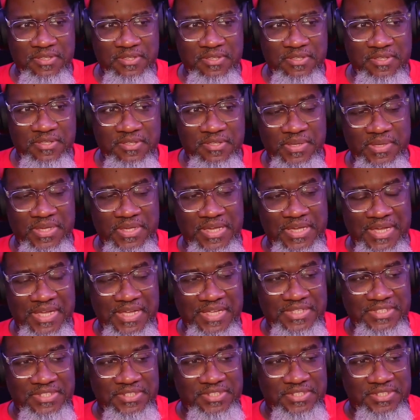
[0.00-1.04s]

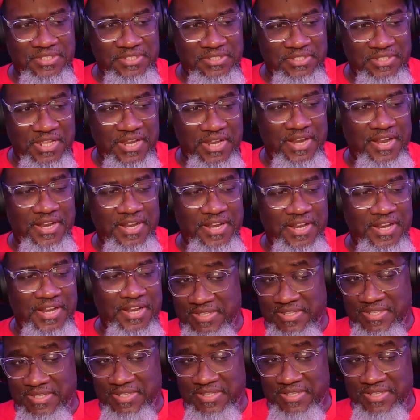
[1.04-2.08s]
Because
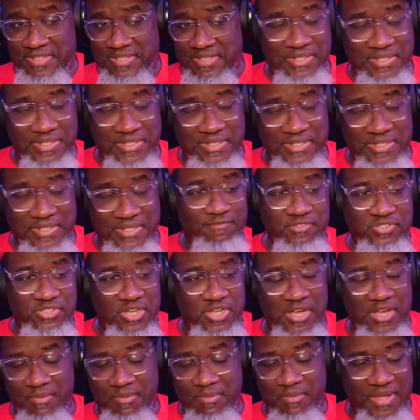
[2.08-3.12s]
then let's not even
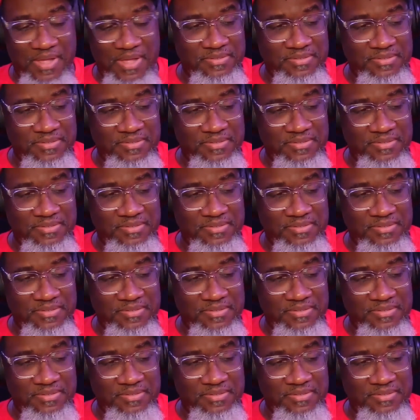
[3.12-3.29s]
talk about